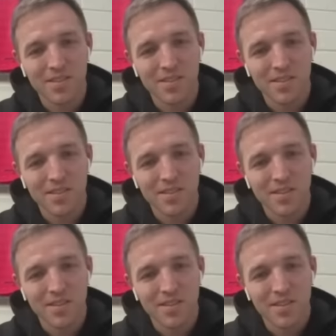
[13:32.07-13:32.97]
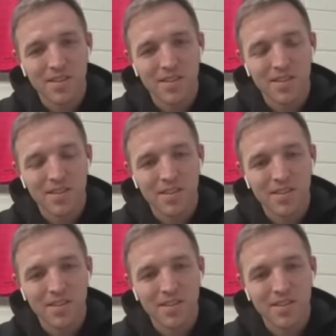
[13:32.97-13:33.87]

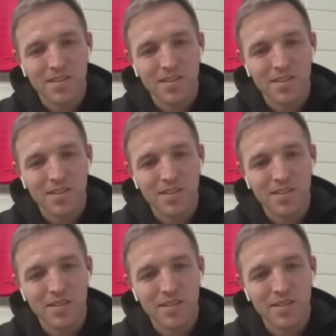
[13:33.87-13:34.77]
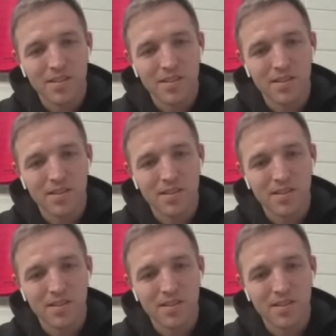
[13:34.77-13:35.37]
No words are spoken by the person on screen.